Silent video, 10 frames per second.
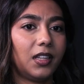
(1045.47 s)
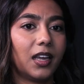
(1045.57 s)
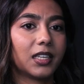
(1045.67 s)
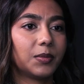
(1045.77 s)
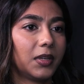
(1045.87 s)
the
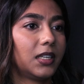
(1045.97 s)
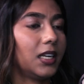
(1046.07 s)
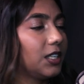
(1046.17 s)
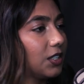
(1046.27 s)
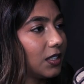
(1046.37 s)

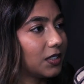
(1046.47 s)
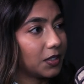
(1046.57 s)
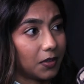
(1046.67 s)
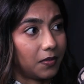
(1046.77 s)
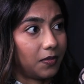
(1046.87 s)
expectations
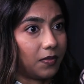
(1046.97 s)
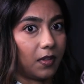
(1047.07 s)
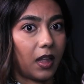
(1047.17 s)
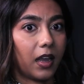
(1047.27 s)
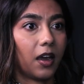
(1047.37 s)
of
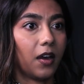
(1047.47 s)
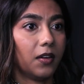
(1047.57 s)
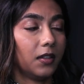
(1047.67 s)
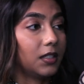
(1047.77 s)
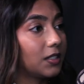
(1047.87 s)
like
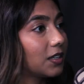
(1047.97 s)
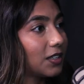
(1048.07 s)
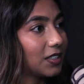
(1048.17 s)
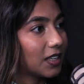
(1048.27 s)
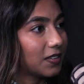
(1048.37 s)
our
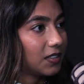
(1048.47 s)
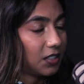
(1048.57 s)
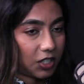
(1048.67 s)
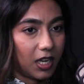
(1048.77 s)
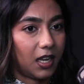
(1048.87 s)
listeners has
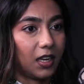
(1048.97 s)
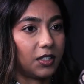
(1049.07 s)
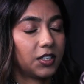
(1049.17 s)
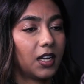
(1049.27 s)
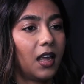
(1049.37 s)

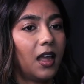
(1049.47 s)
changed.